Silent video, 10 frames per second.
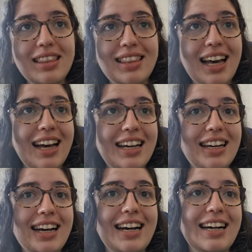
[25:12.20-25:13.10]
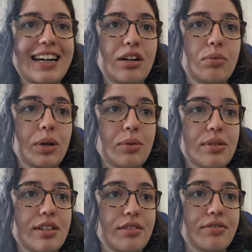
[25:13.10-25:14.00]
That we're
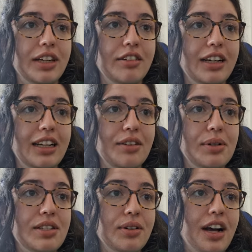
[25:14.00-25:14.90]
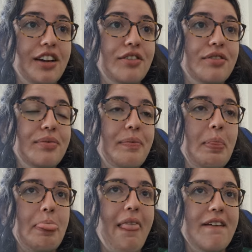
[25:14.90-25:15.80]
still kind of
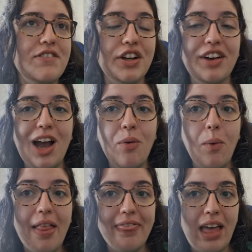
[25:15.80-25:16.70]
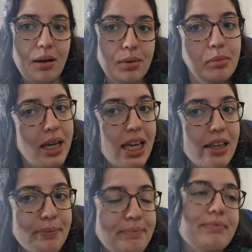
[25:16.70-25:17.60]
figuring out when that will
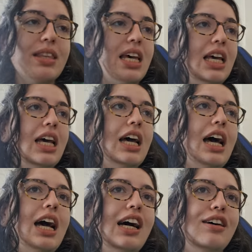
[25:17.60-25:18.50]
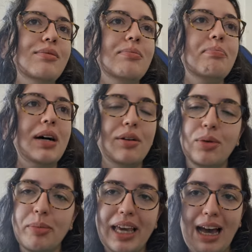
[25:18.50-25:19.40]
be, but it
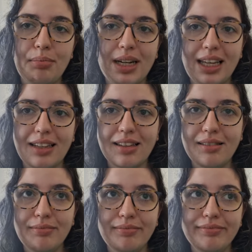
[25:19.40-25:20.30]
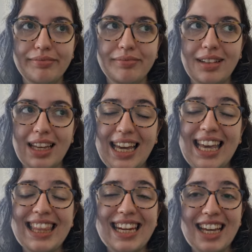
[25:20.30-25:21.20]
will be happening
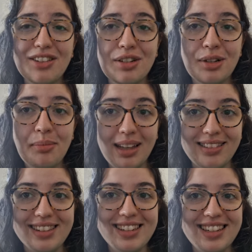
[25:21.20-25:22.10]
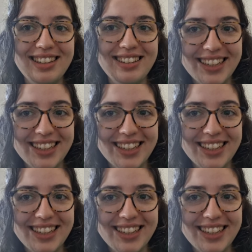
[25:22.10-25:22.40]
in the next 2 months.